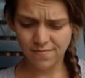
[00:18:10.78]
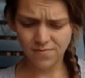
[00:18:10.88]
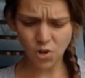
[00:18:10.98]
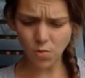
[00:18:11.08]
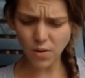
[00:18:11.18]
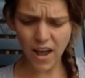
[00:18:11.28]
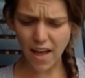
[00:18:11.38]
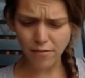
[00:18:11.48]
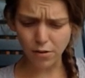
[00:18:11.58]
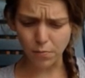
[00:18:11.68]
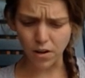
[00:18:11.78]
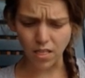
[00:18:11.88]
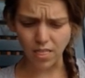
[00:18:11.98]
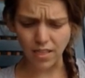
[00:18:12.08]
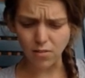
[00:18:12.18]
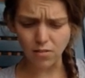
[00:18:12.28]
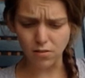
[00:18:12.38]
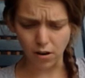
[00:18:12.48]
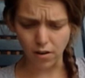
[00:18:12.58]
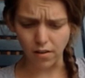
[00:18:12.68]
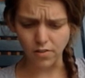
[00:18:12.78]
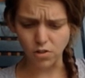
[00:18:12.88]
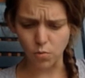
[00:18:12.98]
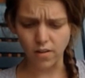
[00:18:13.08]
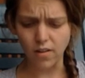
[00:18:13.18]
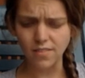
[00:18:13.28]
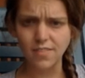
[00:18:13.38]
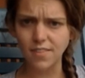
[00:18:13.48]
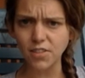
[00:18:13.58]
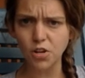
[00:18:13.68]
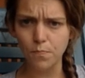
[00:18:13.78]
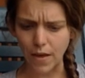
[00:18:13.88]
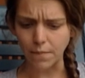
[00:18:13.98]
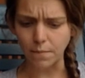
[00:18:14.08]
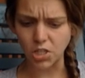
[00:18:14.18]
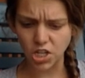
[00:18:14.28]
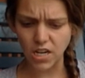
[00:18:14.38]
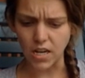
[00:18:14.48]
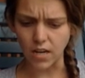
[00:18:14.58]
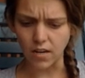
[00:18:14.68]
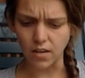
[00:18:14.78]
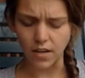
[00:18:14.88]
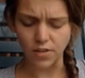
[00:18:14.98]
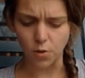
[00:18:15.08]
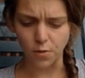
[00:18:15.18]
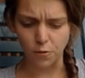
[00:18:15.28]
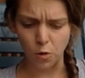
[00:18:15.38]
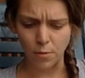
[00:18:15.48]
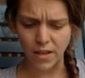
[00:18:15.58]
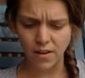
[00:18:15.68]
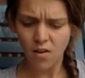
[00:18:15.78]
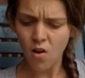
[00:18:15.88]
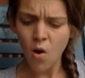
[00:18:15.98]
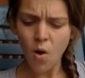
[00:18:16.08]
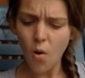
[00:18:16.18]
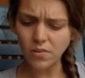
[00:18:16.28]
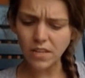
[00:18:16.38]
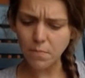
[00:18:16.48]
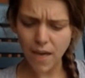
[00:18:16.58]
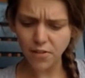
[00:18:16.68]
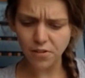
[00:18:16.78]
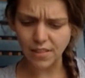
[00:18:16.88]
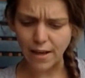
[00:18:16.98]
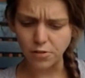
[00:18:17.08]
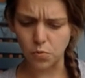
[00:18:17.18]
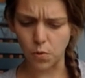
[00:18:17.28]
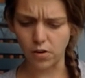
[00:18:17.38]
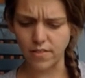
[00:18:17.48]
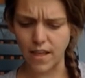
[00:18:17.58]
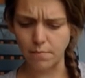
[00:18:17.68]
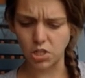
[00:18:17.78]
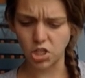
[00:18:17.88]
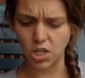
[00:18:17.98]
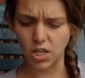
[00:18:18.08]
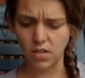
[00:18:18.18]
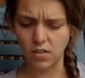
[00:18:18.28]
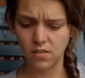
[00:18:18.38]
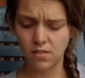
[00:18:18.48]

"Don't ever put a little girl to work on such a big machine," he told the foreman. "Only men are allowed to work on that machine."